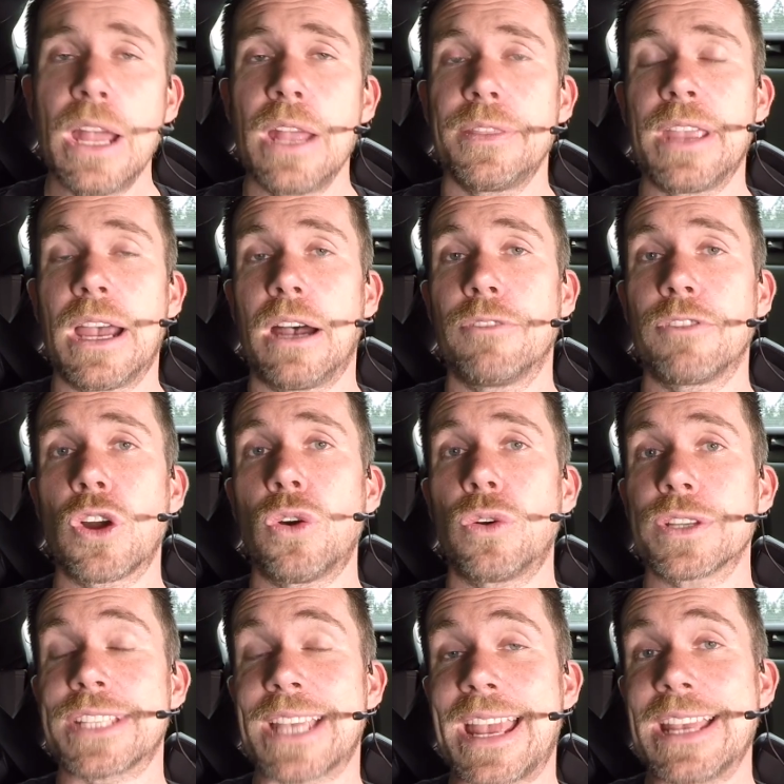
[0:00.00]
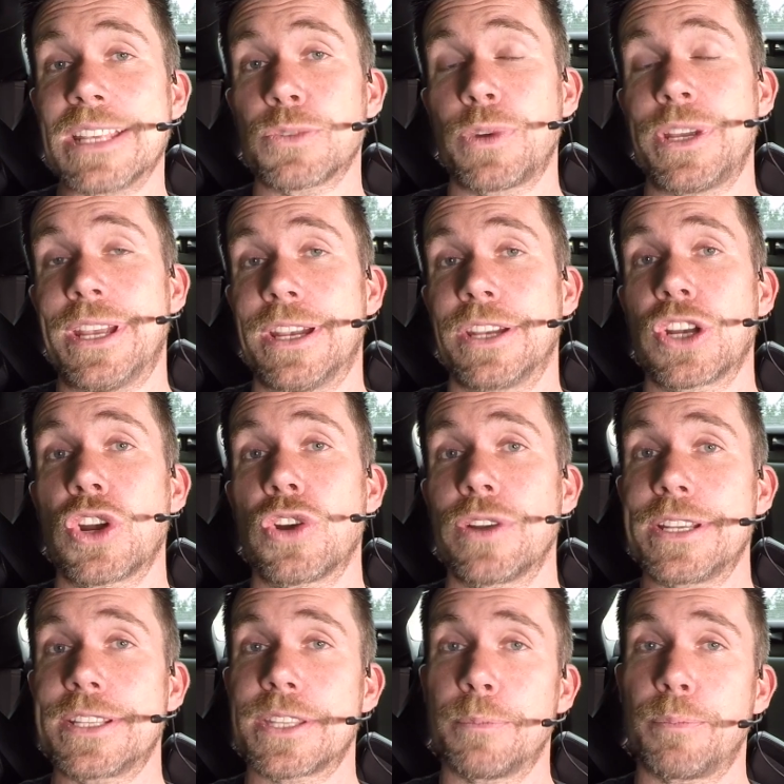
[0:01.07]
Now, of course, as we
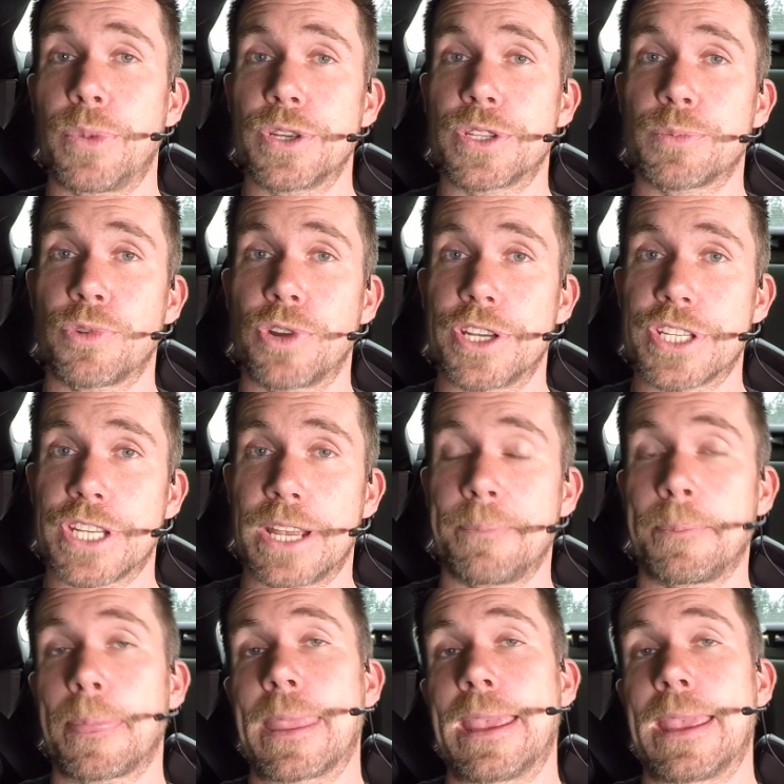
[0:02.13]
increase the boost pressure